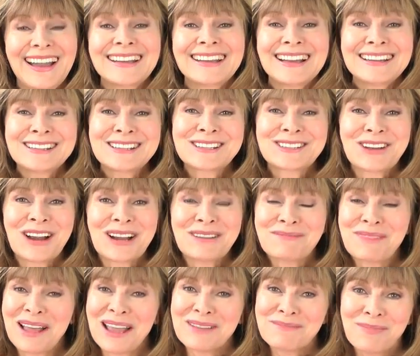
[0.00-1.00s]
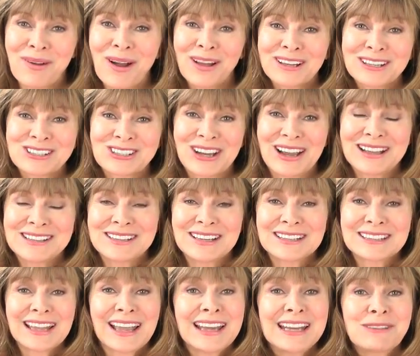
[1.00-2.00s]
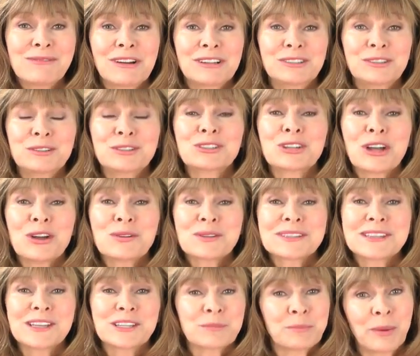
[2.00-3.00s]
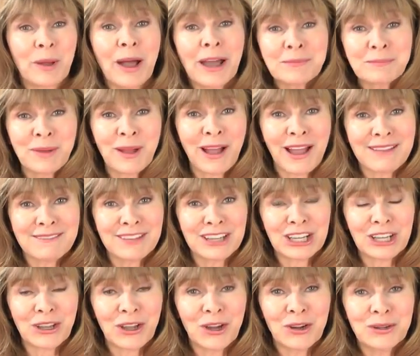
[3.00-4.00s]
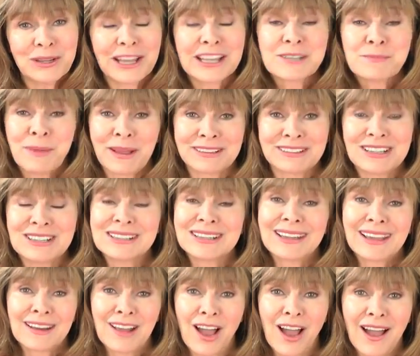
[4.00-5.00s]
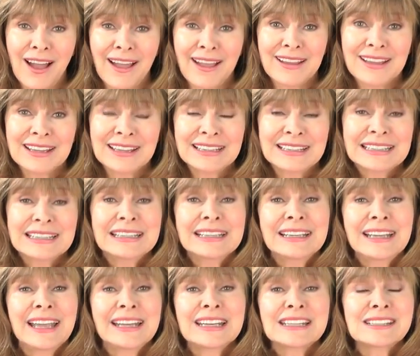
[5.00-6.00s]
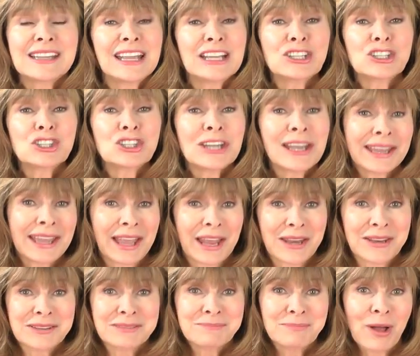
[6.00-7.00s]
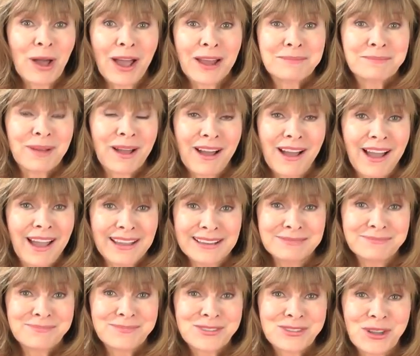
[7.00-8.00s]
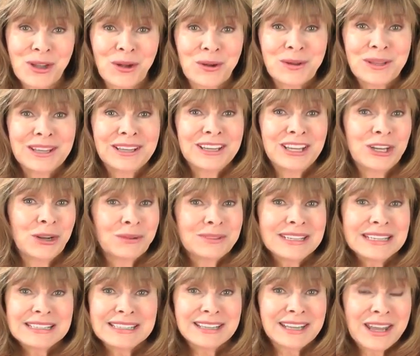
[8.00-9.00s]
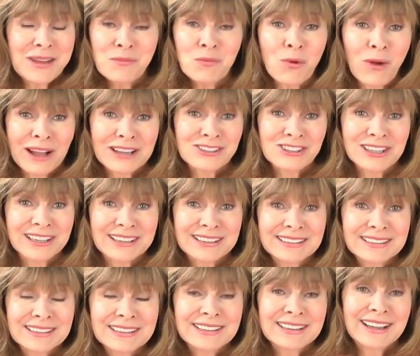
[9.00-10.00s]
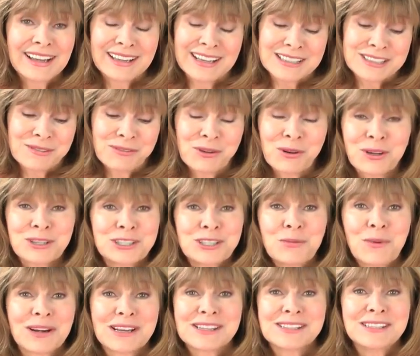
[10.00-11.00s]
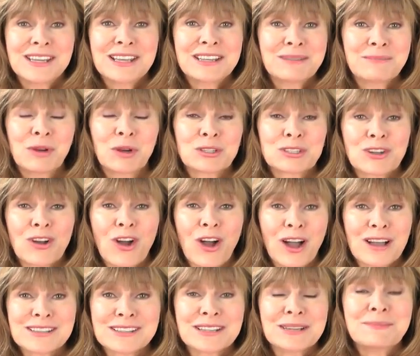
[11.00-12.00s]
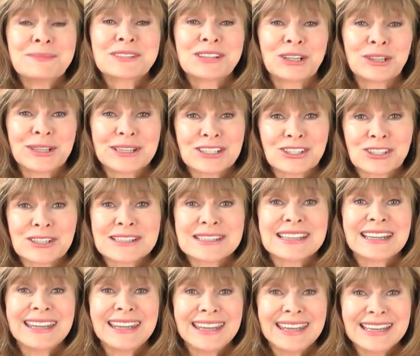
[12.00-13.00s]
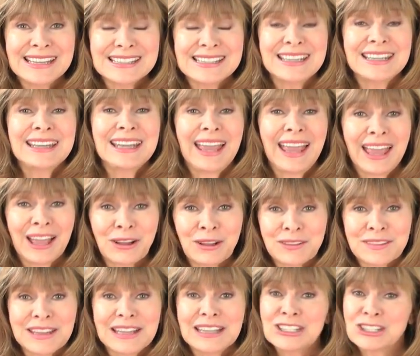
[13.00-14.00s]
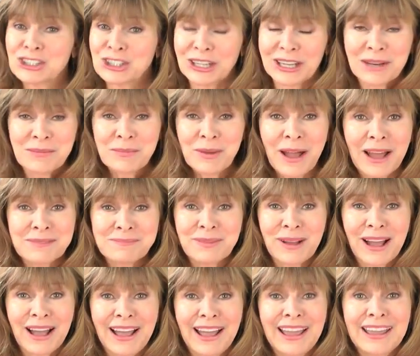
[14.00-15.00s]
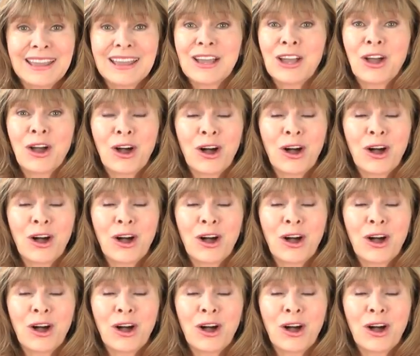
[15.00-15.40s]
I'd like to start by apologizing to anyone who chose this pot pie video expecting to get high. It is a chicken pot pie, so you don't need to keep watching unless, of course, you want to see the most awesome, delicious, easy, healthy chicken pot pie,